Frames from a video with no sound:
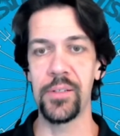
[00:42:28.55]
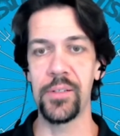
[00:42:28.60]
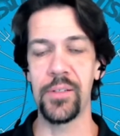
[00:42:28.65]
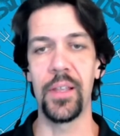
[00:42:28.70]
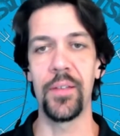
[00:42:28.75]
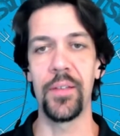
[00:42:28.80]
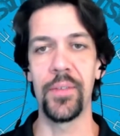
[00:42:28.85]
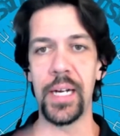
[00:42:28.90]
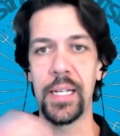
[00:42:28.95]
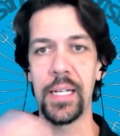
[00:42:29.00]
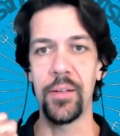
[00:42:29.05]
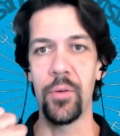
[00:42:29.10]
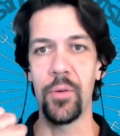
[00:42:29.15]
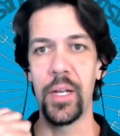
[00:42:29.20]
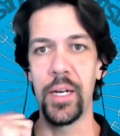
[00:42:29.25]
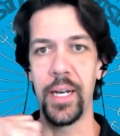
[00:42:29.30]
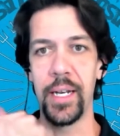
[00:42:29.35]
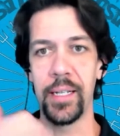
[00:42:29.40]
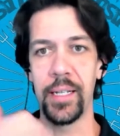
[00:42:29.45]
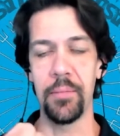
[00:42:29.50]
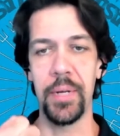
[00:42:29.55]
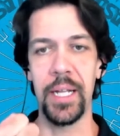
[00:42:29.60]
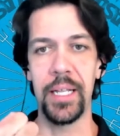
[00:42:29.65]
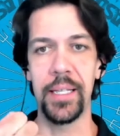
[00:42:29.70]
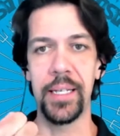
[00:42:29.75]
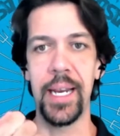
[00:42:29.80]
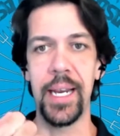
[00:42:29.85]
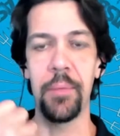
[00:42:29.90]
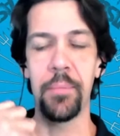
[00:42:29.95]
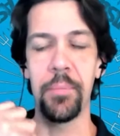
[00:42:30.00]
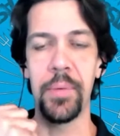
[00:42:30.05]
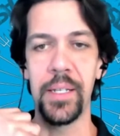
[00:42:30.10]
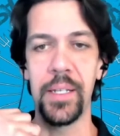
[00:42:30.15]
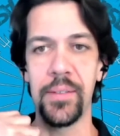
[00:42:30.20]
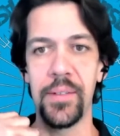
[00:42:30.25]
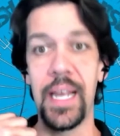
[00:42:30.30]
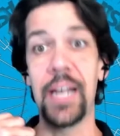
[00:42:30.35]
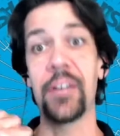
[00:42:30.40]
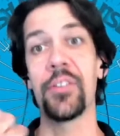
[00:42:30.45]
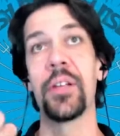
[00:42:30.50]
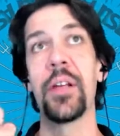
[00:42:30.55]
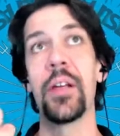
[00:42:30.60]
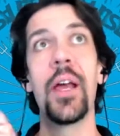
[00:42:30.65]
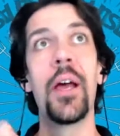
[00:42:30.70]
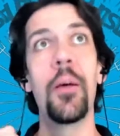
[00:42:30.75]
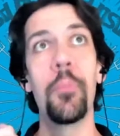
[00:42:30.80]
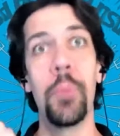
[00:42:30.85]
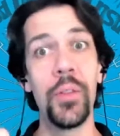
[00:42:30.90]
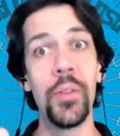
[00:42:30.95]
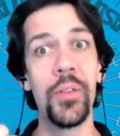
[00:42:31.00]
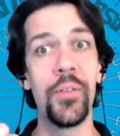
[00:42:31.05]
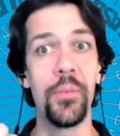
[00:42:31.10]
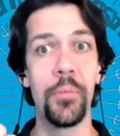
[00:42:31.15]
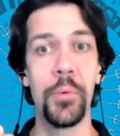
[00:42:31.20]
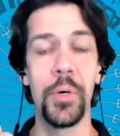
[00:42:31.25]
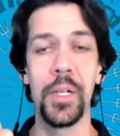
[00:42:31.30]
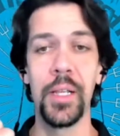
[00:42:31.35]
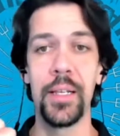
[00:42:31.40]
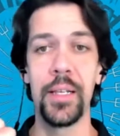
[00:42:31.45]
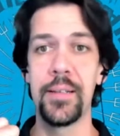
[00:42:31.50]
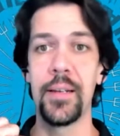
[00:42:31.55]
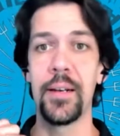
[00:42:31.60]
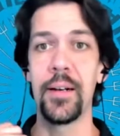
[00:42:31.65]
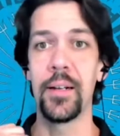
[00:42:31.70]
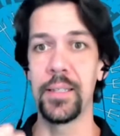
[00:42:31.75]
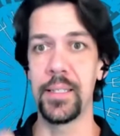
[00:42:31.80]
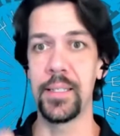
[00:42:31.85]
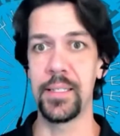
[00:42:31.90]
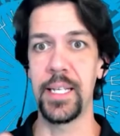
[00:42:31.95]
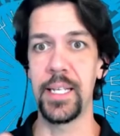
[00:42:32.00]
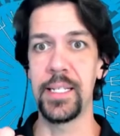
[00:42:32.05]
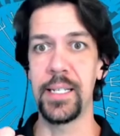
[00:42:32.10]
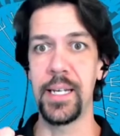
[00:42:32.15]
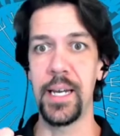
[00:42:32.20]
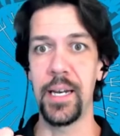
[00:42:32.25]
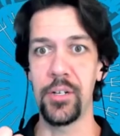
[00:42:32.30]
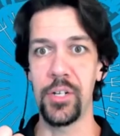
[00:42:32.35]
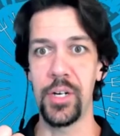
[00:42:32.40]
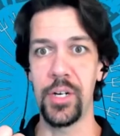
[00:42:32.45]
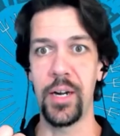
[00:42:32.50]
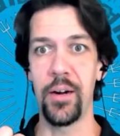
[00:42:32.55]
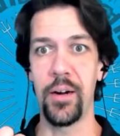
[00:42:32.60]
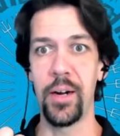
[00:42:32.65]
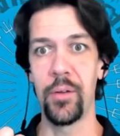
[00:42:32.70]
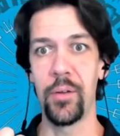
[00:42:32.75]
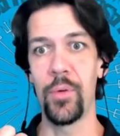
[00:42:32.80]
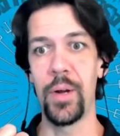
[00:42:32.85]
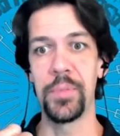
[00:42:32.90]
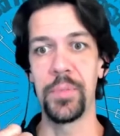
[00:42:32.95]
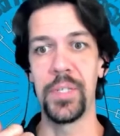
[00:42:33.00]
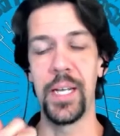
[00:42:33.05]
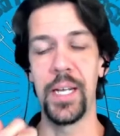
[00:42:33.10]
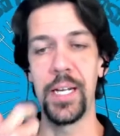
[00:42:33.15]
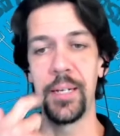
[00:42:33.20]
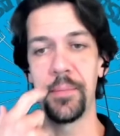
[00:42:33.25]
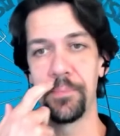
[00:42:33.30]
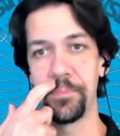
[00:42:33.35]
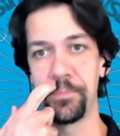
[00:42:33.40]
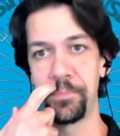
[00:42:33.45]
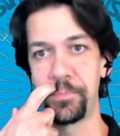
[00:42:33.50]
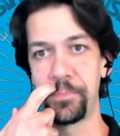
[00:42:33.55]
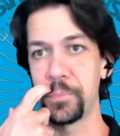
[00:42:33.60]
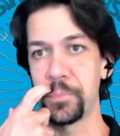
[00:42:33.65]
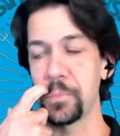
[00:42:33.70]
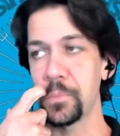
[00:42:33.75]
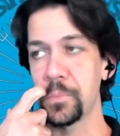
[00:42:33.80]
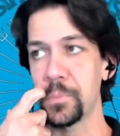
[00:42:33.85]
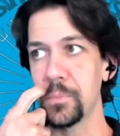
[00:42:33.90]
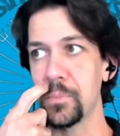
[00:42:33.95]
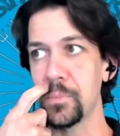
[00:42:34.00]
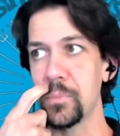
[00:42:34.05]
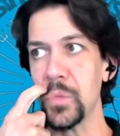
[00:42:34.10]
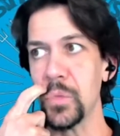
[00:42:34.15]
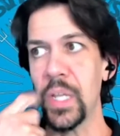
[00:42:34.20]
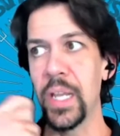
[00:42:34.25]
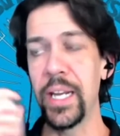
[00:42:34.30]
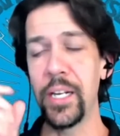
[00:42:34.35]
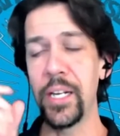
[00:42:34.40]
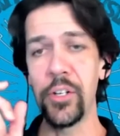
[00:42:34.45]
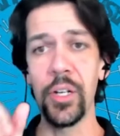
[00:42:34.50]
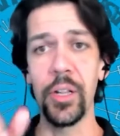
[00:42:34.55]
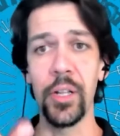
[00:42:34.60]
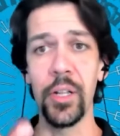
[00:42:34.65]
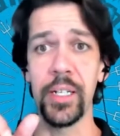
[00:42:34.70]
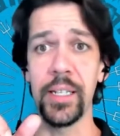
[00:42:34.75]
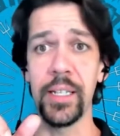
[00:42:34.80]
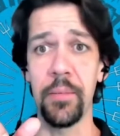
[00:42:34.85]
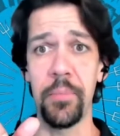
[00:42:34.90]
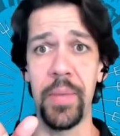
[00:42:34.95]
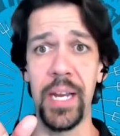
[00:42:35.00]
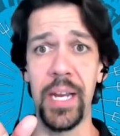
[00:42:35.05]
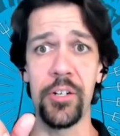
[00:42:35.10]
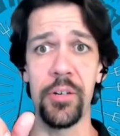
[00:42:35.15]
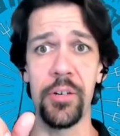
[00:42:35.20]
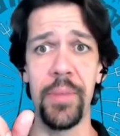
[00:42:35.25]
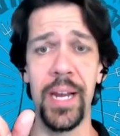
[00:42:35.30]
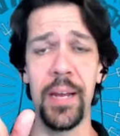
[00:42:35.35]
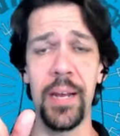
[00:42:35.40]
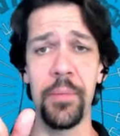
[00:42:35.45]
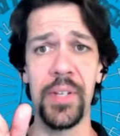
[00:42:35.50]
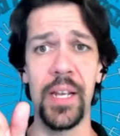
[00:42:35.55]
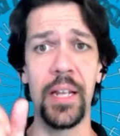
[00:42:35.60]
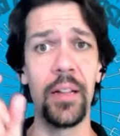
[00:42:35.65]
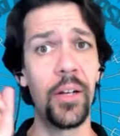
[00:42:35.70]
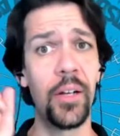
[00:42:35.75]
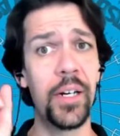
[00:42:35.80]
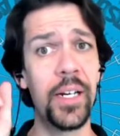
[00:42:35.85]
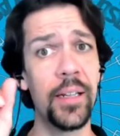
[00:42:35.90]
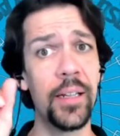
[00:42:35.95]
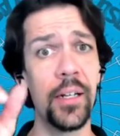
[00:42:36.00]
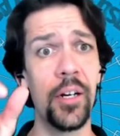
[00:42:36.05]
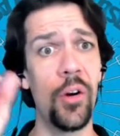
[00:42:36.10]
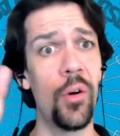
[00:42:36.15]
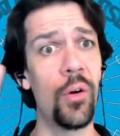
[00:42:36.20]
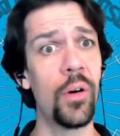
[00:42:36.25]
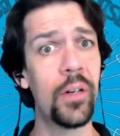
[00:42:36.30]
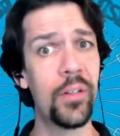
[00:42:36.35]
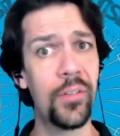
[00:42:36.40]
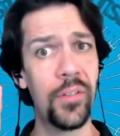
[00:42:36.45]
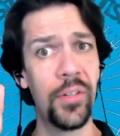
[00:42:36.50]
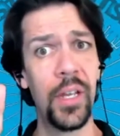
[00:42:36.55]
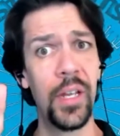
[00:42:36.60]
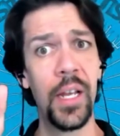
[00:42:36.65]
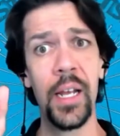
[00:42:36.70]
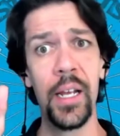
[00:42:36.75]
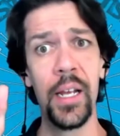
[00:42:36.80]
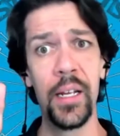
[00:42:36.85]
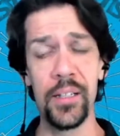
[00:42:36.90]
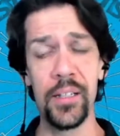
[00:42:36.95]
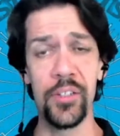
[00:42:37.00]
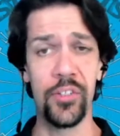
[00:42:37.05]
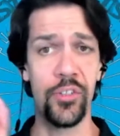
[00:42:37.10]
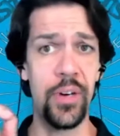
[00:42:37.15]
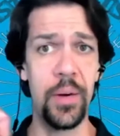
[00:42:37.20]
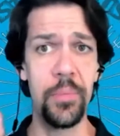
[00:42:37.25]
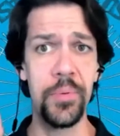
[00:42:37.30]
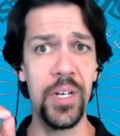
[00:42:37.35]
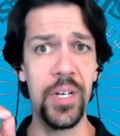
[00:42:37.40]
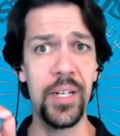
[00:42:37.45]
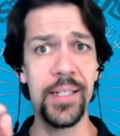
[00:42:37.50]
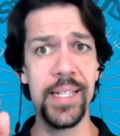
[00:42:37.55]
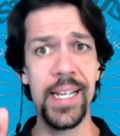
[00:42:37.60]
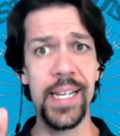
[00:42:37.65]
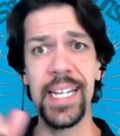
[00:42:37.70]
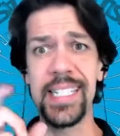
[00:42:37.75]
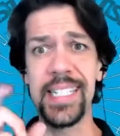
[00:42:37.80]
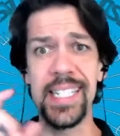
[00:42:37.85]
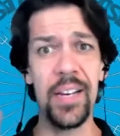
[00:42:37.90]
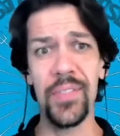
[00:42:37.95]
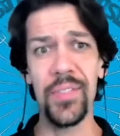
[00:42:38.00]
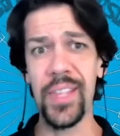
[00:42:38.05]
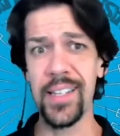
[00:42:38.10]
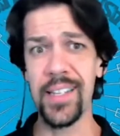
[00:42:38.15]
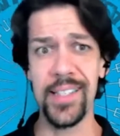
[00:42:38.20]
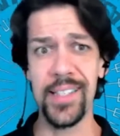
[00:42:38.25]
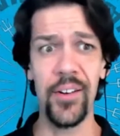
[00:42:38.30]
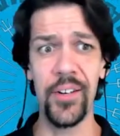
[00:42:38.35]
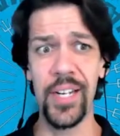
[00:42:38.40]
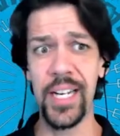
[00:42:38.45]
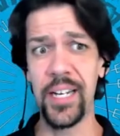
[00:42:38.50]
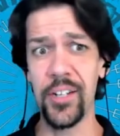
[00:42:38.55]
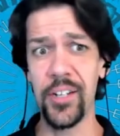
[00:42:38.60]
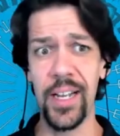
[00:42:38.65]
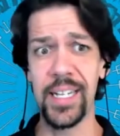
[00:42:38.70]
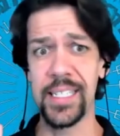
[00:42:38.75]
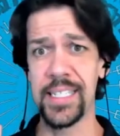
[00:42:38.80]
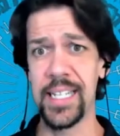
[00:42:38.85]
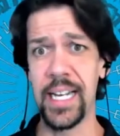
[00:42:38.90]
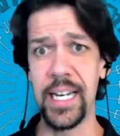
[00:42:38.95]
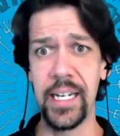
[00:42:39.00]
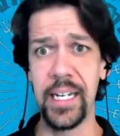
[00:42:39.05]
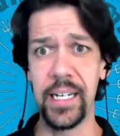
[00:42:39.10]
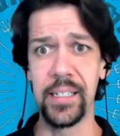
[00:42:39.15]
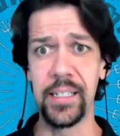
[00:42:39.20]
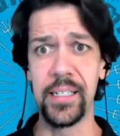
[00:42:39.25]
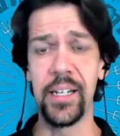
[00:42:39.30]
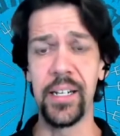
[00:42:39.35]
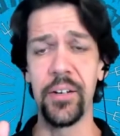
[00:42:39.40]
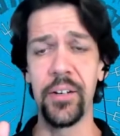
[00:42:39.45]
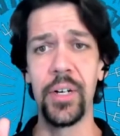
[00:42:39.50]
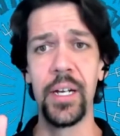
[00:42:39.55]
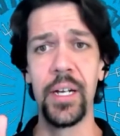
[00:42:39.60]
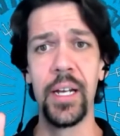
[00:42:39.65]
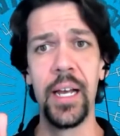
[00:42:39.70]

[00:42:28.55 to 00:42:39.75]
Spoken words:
So they've got the one at the Poly campus. Actually, both of them are listed on the CIDSE Engineering website. And you can look at the major maps and look at the course descriptions and see if they sound exciting to you.